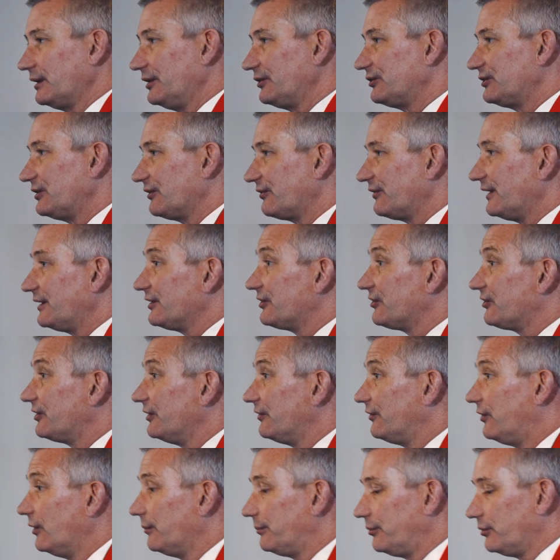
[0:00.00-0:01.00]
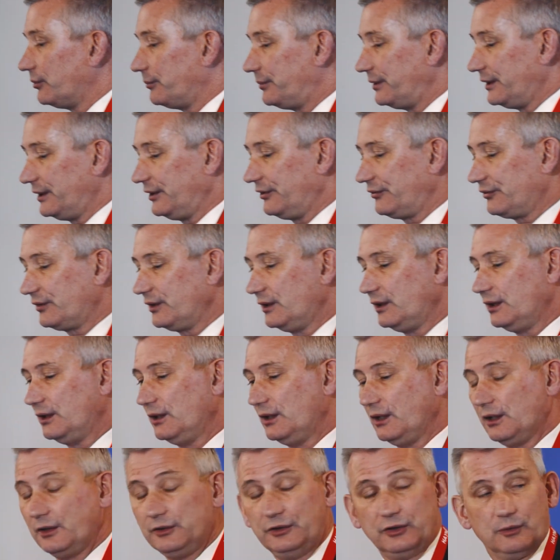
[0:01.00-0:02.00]
For those spreadsheets themselves,
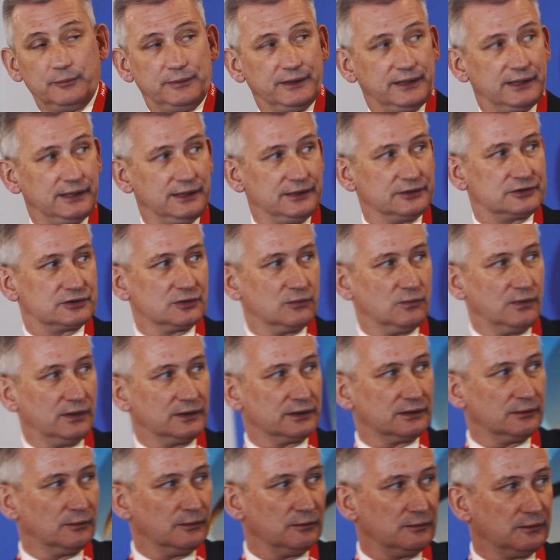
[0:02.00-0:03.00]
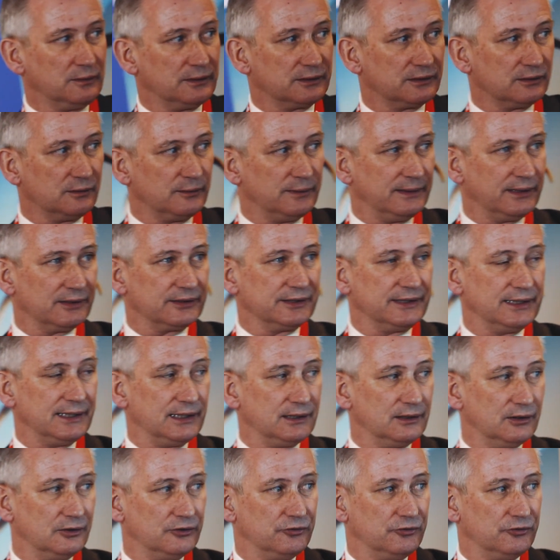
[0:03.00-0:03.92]
they can be stored in an inventory and